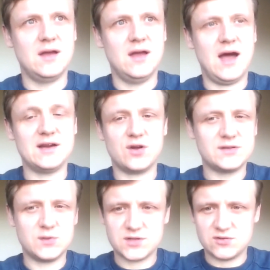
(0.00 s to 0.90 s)
I'd
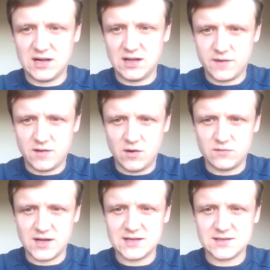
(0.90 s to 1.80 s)
gone to Australia for the
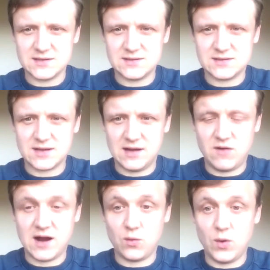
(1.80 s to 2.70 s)
wrong reasons. I'd
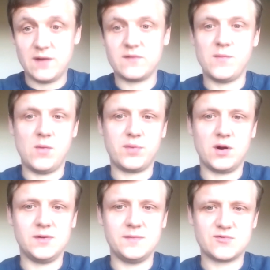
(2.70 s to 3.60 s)
run away from all my
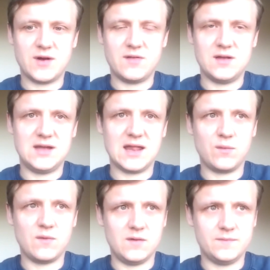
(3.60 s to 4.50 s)
problems rather than dealing
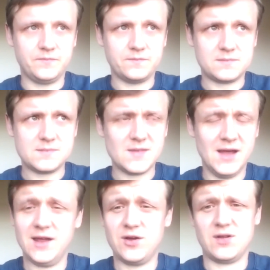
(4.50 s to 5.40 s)
with them.
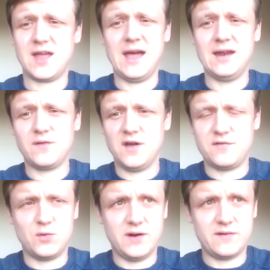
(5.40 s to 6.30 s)
And I couldn't get any further
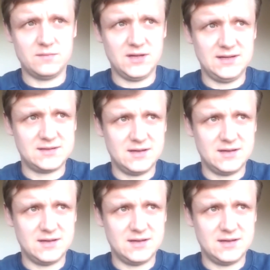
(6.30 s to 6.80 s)
away from Leeds than